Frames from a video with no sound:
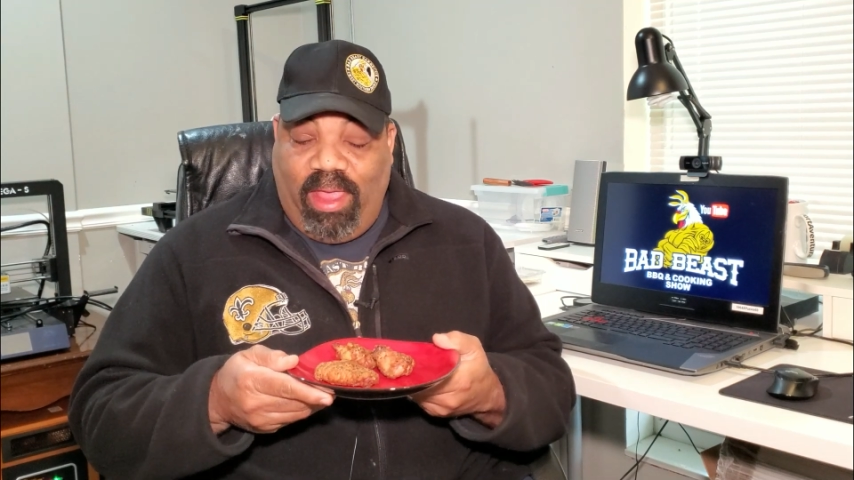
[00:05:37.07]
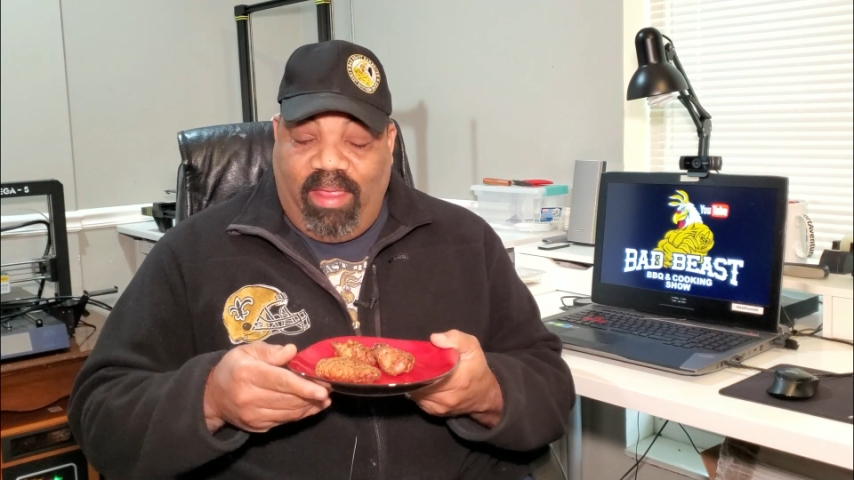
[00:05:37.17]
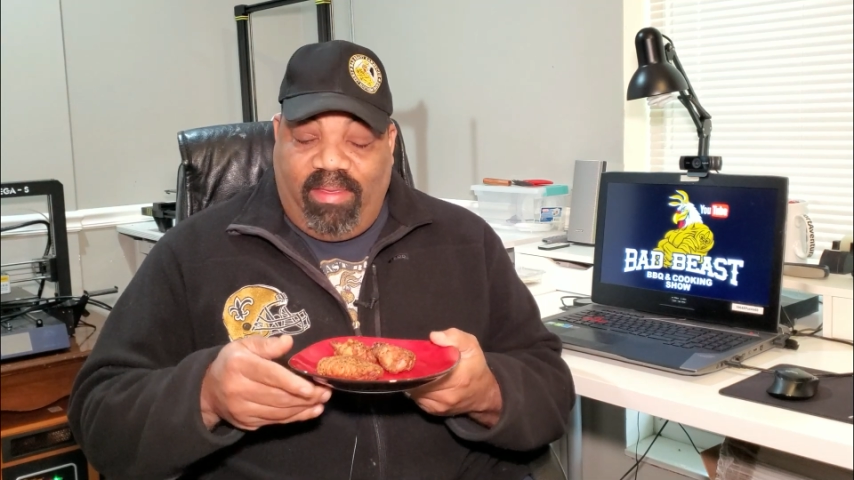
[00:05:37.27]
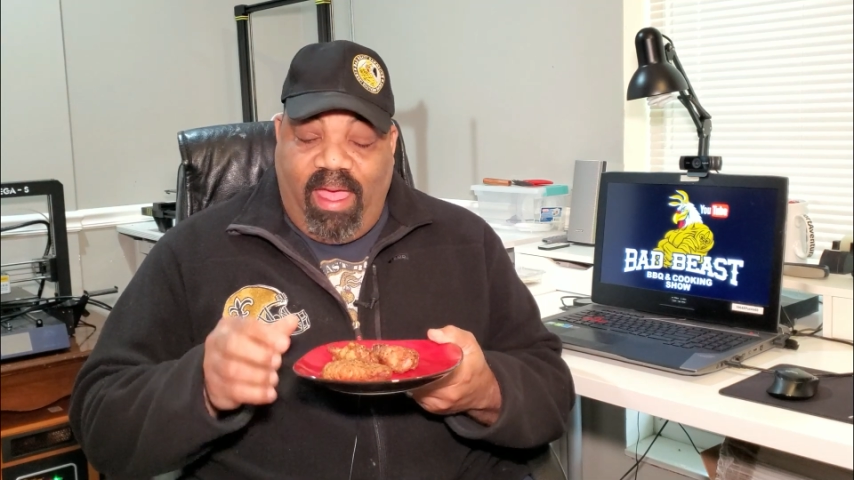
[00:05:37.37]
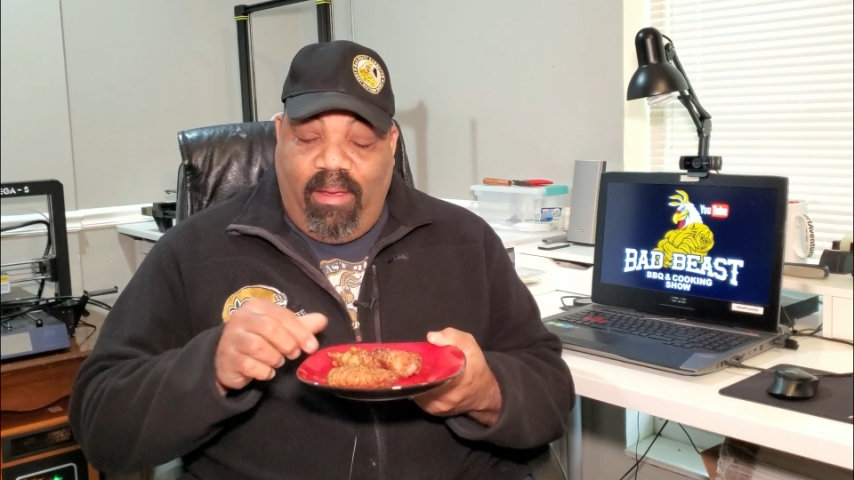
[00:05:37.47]

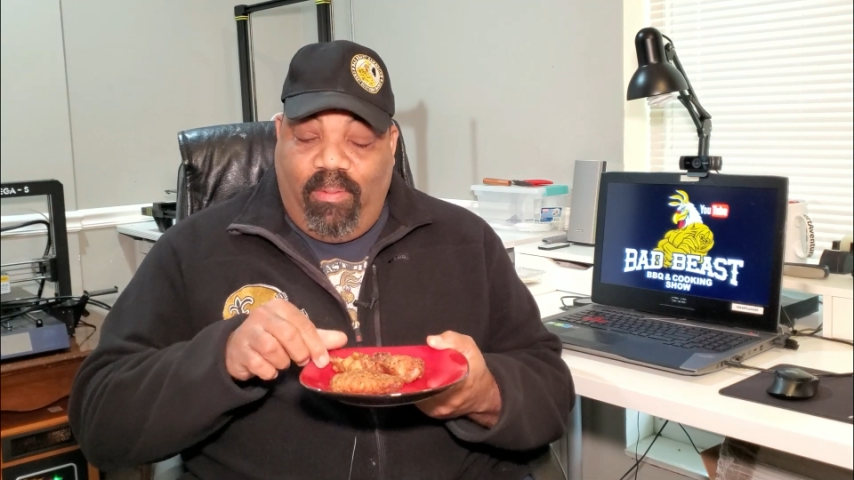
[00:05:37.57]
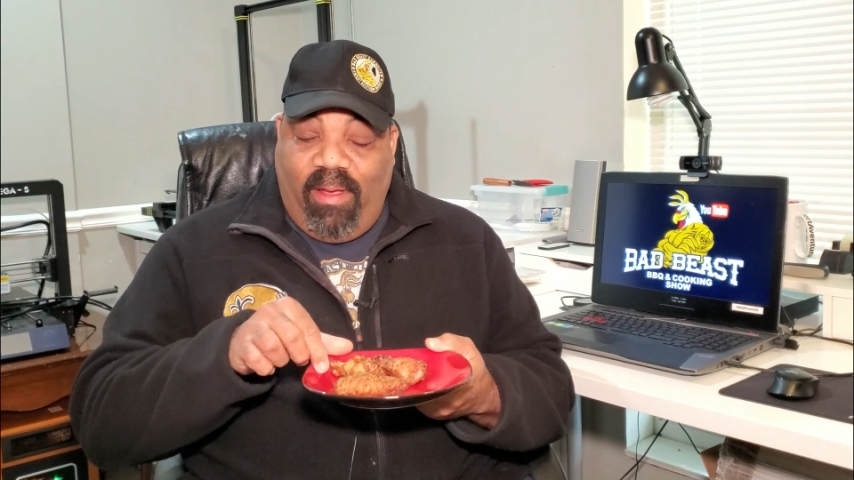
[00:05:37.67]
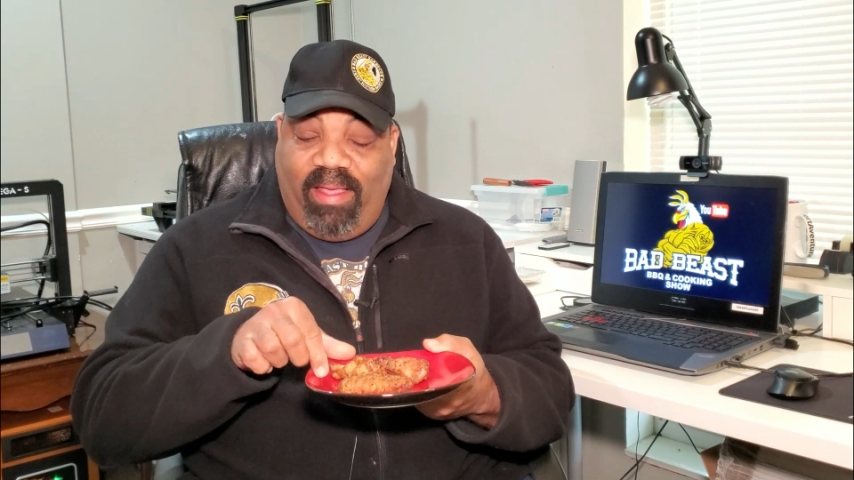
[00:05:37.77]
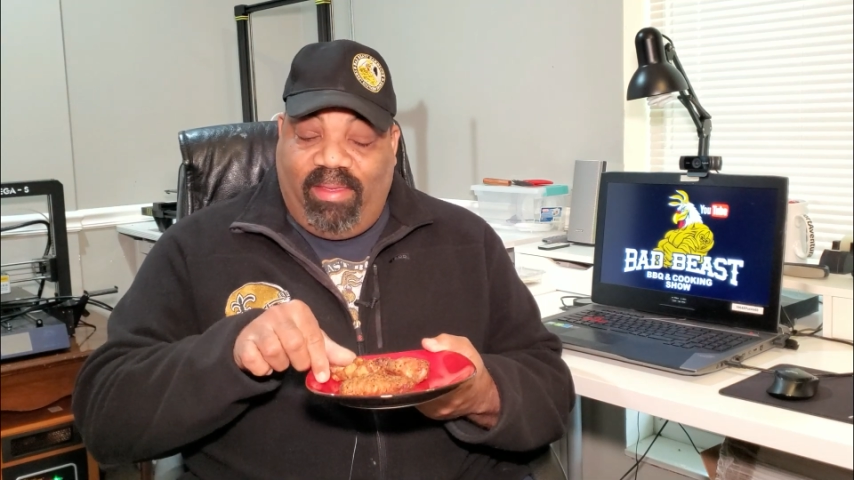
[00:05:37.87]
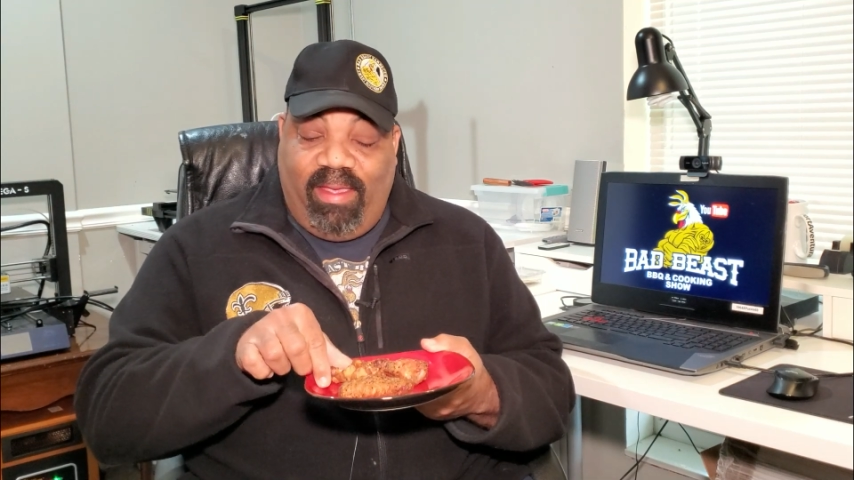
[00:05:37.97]
entire
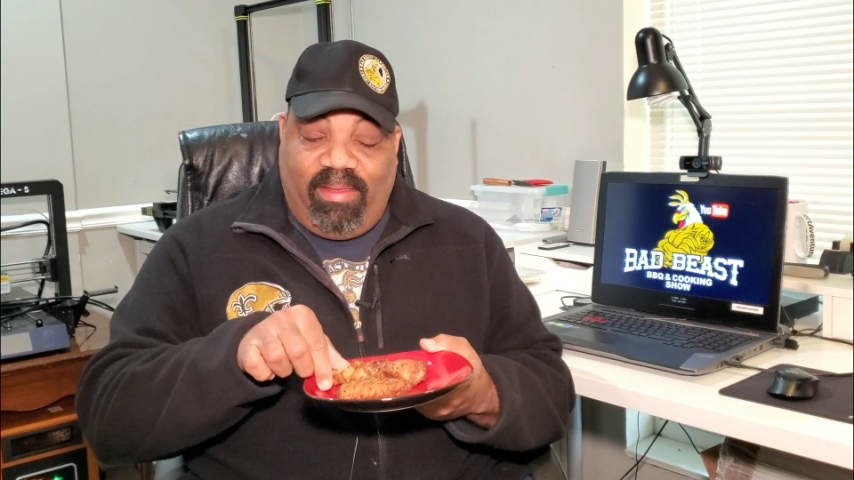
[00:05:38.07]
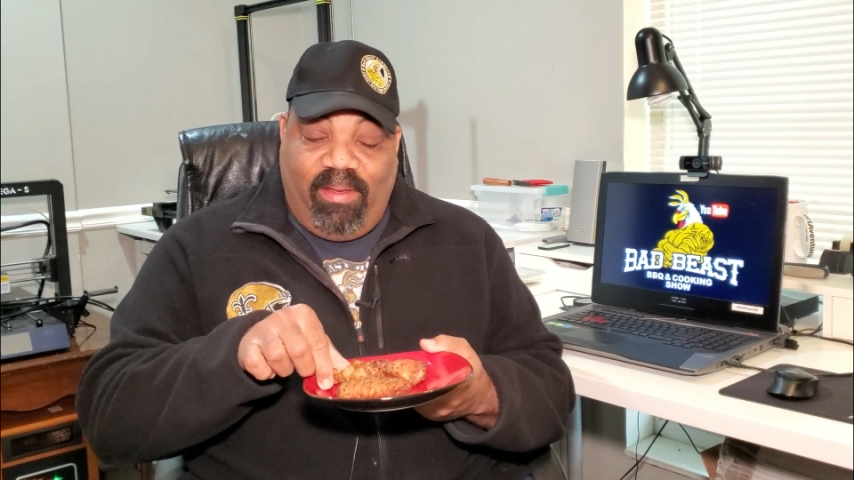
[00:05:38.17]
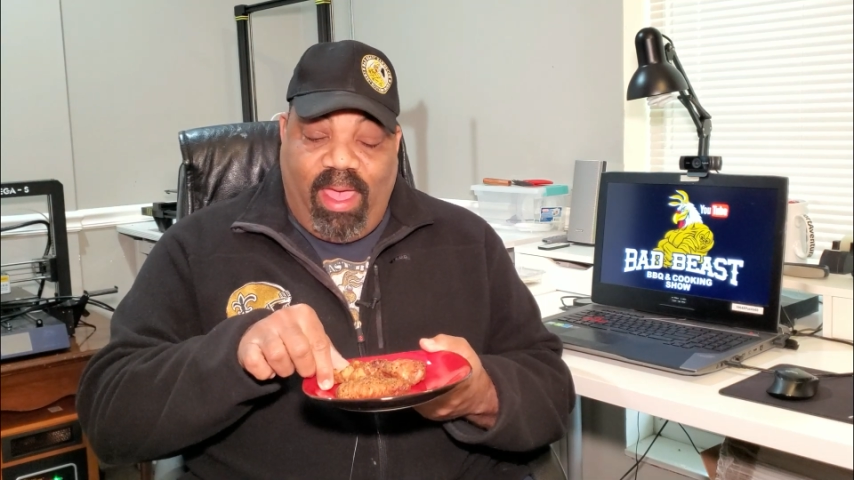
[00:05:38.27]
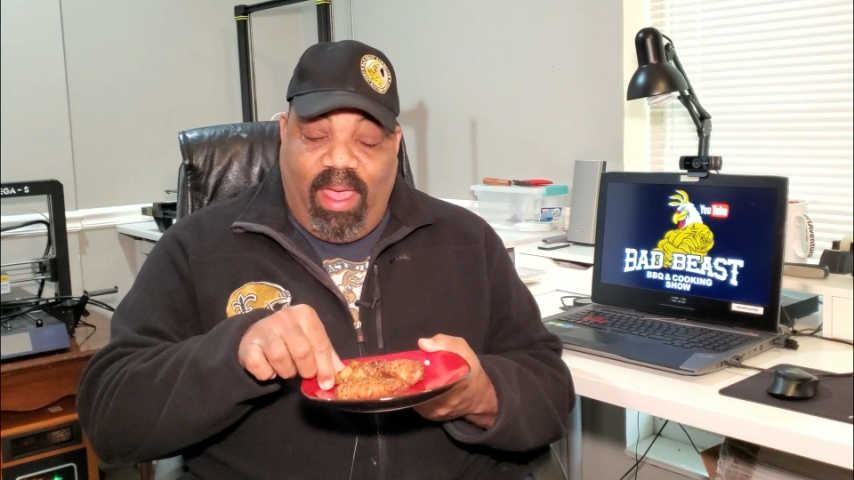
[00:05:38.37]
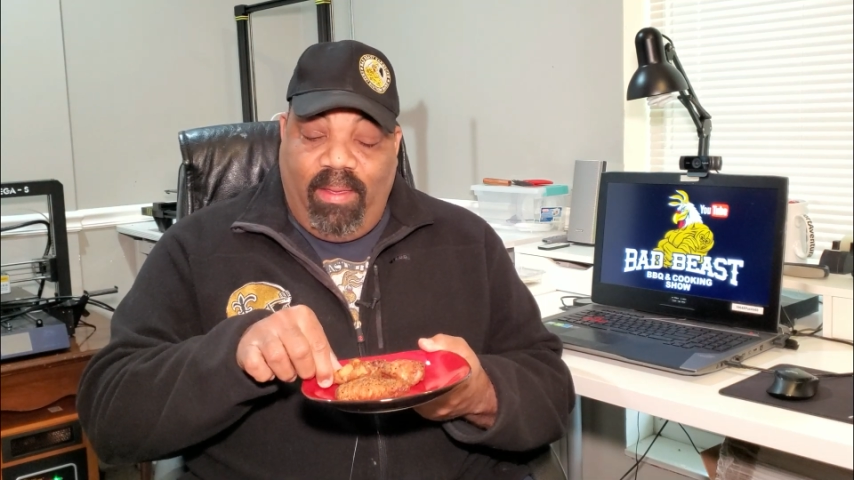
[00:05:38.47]
process,
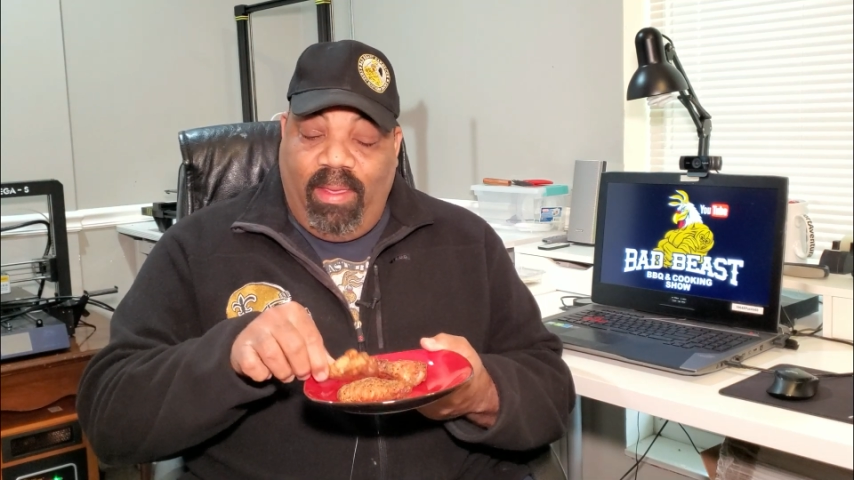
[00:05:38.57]
okay?